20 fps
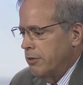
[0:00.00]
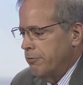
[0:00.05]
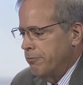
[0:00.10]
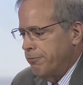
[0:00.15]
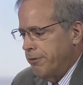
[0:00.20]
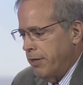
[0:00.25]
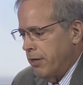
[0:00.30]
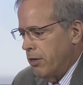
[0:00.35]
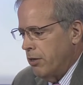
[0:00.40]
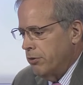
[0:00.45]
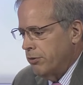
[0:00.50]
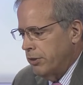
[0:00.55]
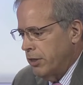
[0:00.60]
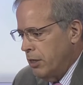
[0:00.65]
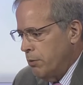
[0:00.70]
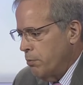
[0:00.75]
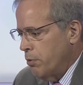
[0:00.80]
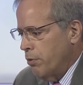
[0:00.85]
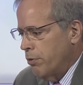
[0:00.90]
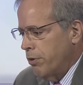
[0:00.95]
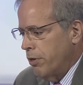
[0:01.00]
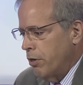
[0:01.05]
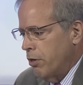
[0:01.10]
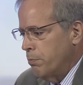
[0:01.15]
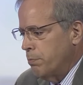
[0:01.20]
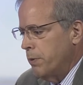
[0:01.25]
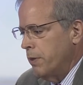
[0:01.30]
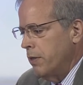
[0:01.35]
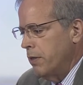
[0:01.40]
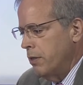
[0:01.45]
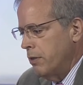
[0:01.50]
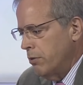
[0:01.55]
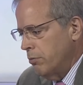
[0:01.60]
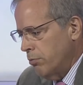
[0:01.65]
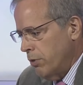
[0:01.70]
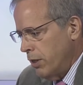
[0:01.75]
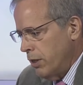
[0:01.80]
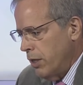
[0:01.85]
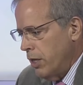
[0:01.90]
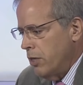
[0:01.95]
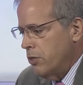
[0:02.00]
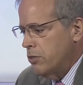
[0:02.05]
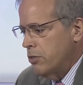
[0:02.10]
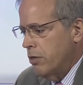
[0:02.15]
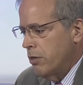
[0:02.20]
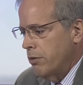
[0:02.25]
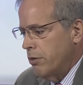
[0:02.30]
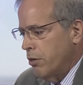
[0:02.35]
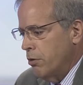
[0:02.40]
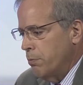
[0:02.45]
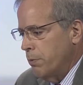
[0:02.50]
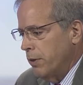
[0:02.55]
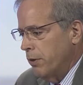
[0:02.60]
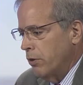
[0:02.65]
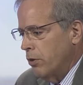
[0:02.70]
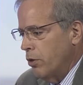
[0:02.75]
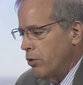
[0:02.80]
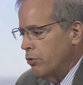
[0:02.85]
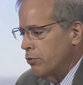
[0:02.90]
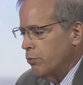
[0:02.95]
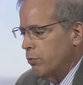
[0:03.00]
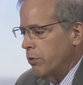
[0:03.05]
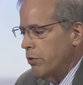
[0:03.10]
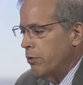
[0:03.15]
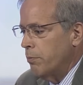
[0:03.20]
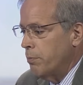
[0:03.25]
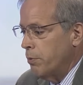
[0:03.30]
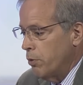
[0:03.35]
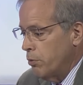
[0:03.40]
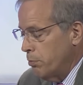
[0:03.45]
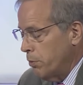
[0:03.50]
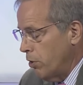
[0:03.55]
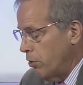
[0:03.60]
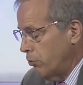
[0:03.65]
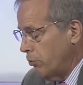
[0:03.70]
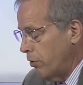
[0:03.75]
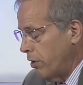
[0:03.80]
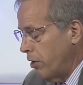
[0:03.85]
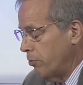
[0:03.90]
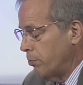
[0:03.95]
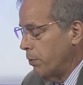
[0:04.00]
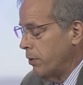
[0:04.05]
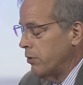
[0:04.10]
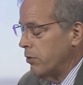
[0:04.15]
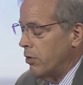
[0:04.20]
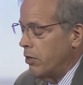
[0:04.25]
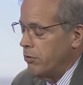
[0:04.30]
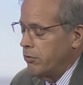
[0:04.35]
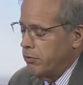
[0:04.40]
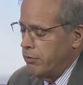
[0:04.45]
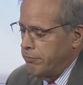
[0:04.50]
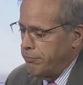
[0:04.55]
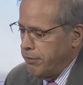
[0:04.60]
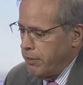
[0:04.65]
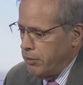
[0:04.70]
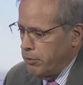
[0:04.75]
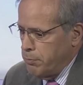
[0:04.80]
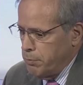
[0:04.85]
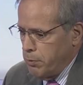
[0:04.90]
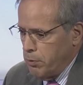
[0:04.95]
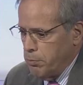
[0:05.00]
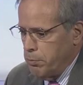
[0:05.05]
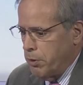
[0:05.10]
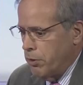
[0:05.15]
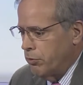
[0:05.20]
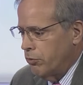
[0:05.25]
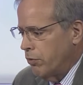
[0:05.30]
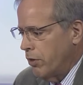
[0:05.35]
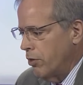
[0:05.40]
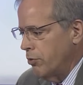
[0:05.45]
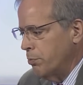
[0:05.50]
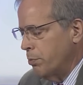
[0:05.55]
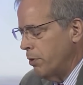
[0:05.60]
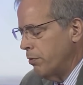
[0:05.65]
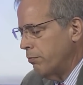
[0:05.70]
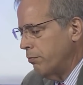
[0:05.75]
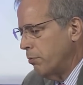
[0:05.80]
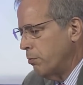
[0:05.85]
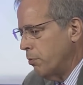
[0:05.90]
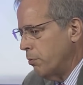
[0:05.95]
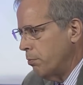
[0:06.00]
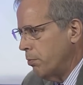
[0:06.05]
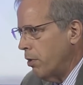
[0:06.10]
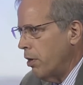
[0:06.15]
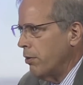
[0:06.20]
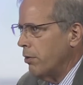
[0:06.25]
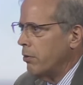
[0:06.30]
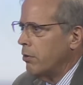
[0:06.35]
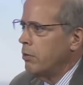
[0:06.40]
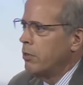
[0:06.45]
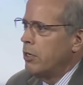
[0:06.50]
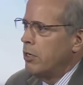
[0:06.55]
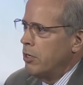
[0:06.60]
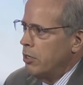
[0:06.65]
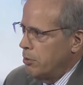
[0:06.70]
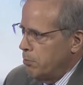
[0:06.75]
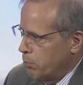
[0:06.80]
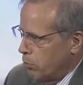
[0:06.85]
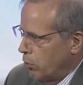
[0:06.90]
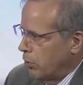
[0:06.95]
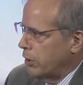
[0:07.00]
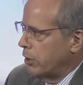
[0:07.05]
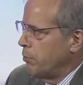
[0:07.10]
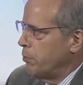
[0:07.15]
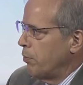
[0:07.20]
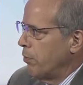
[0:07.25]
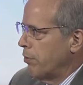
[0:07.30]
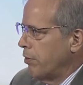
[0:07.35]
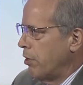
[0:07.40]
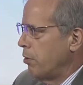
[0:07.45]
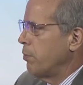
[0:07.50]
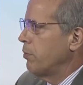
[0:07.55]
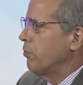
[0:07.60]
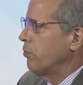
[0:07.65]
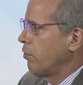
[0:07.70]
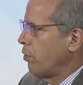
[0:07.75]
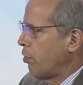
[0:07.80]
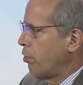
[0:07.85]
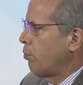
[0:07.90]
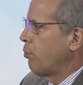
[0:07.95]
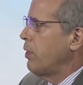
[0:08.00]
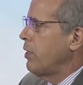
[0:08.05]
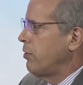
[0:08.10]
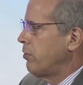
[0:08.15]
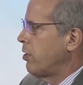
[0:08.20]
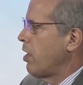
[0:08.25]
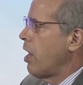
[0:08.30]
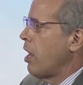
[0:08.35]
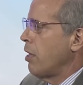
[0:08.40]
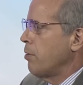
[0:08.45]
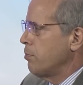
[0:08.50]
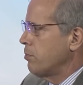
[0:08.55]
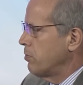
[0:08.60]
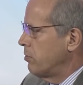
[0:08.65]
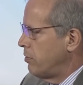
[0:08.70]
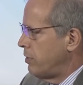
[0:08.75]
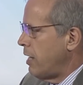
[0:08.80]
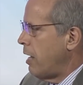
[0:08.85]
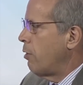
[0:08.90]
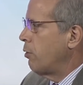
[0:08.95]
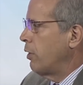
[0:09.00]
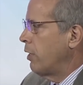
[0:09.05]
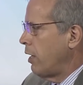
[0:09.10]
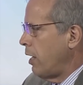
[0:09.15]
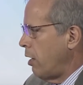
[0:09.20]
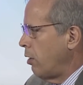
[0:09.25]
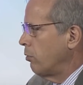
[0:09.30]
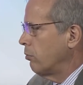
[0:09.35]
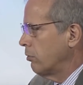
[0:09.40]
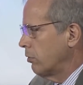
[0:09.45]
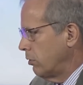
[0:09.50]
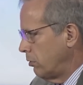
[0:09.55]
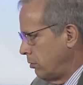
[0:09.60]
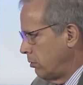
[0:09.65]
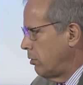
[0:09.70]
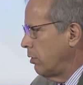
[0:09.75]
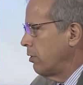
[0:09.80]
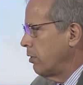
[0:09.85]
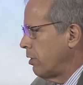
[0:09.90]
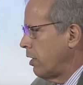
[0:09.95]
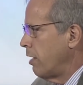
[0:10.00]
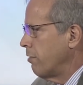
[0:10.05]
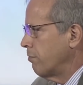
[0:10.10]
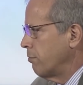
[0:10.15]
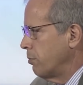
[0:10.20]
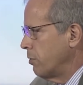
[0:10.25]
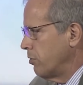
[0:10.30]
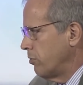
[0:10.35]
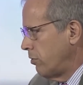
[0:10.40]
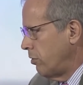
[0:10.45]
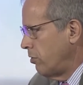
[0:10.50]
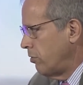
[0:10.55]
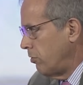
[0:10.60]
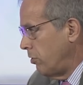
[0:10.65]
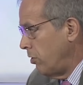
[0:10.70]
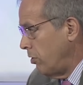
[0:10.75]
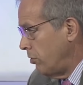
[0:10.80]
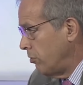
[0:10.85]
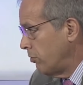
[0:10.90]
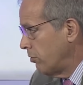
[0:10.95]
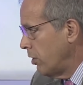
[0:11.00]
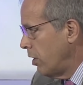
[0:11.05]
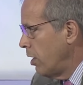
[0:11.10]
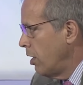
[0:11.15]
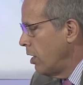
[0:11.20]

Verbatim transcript: failed chemotherapy, the radiation therapy that goes with a bone marrow transplantation, failed a bone marrow transplant from her brother, more chemotherapy. So three times down and out, going to die from this disease